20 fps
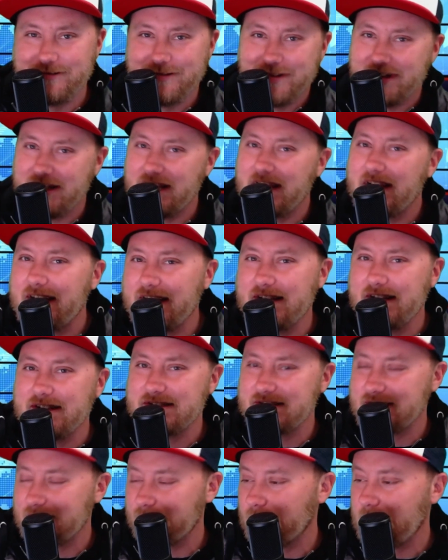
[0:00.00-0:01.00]
Hitting
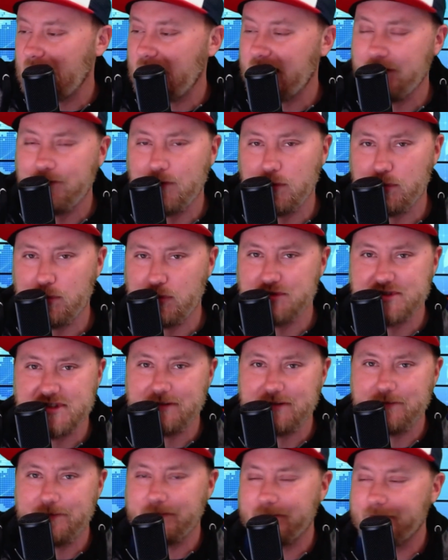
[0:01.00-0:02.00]
is kind of
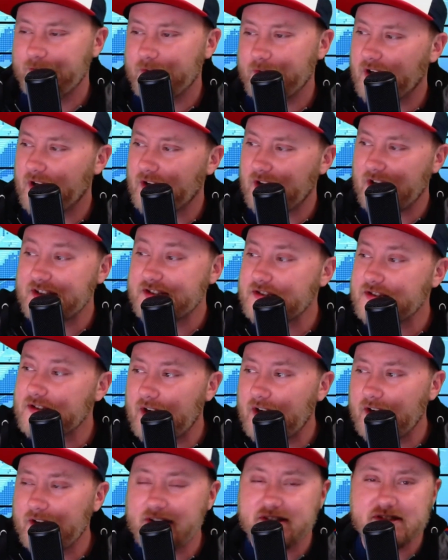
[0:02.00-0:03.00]
abusive unless
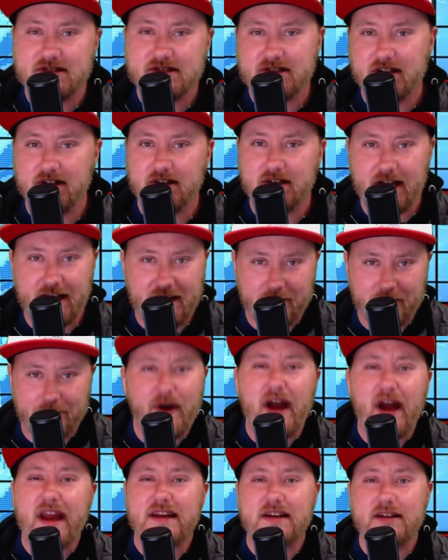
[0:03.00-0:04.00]
it's kind of like a
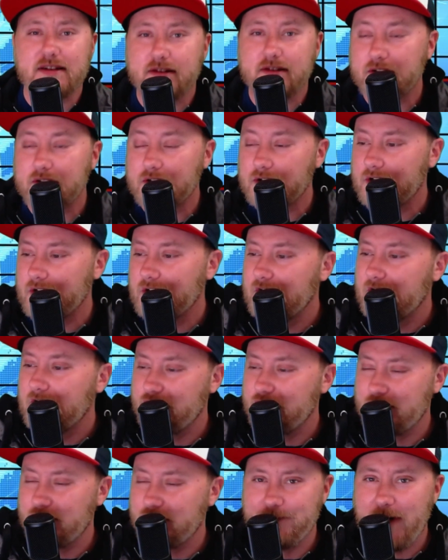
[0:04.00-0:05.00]
fight.
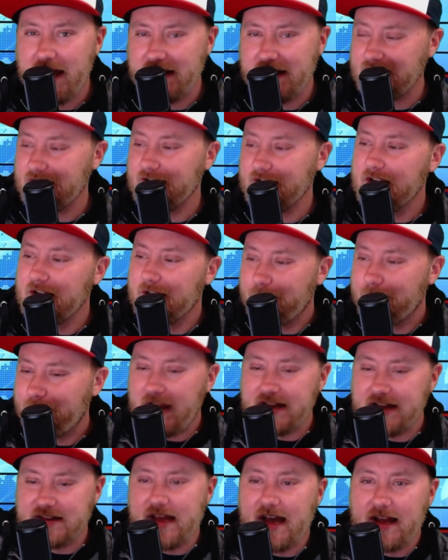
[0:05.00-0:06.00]
You're fighting.
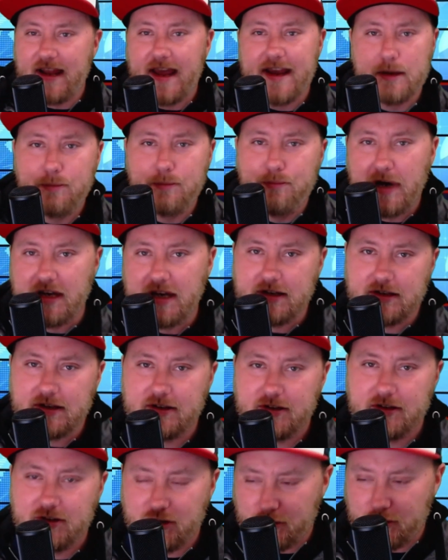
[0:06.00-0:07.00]
Fight that like button.
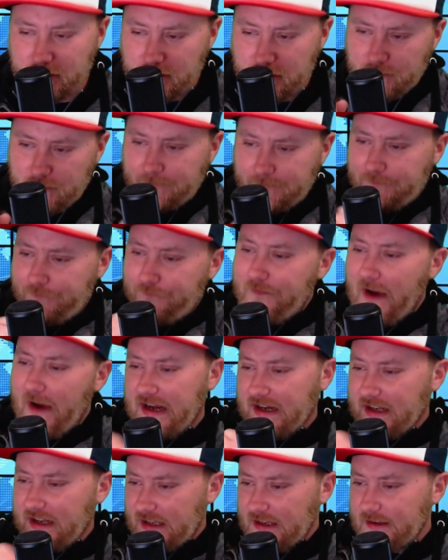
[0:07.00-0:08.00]
You're
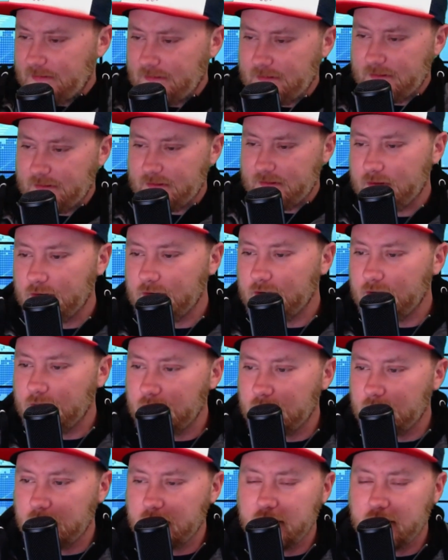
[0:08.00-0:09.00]
fighting it.
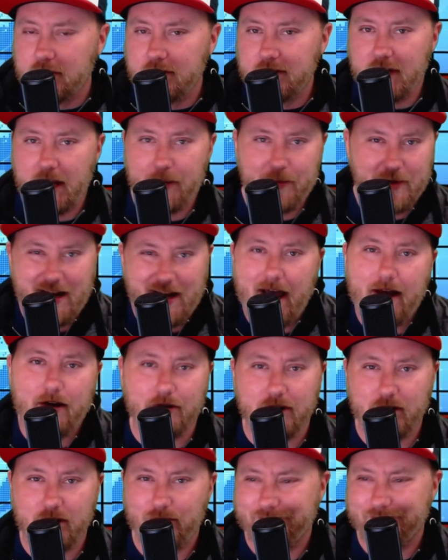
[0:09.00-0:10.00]
I mean, I don't
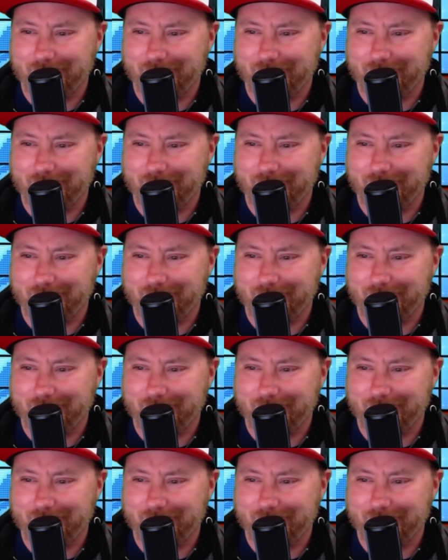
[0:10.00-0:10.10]
know.